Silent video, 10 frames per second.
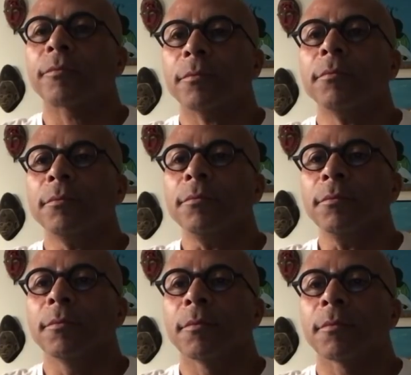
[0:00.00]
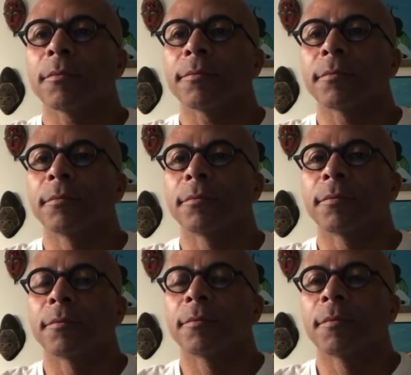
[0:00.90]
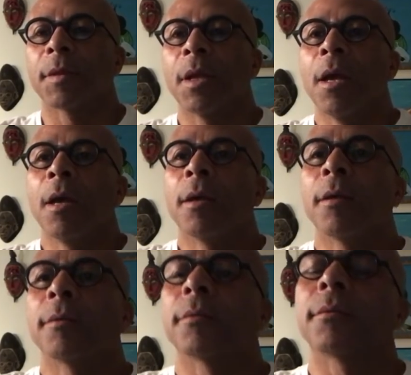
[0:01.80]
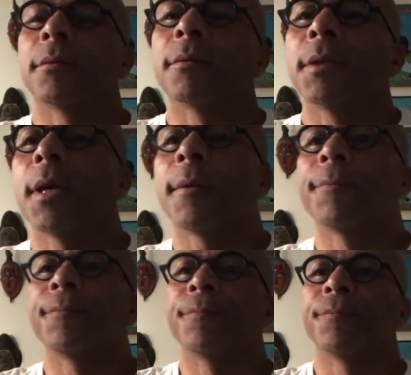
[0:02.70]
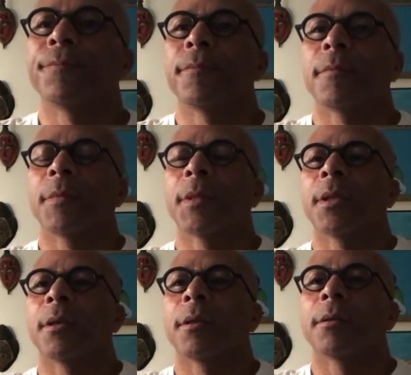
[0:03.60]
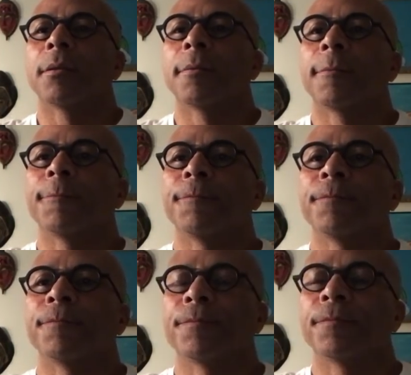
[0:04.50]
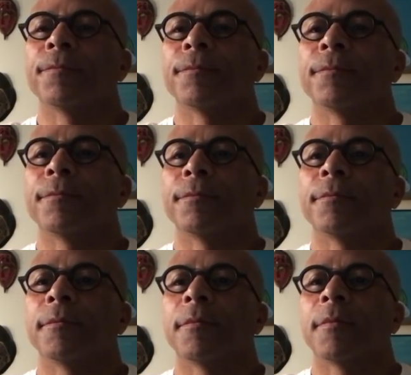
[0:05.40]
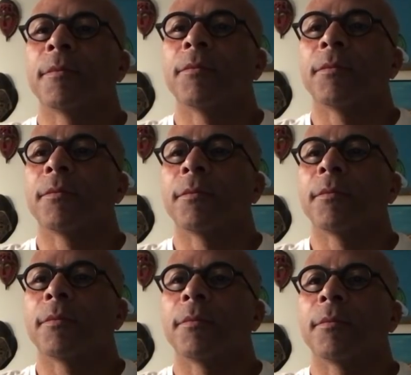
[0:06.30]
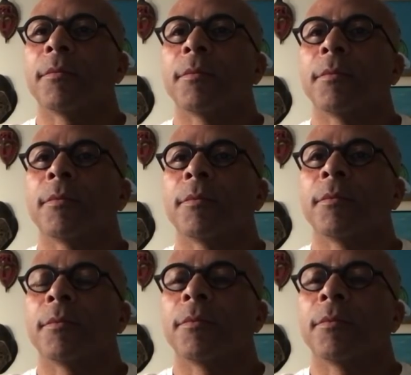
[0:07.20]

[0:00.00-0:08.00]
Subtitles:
No words are spoken by the person on screen.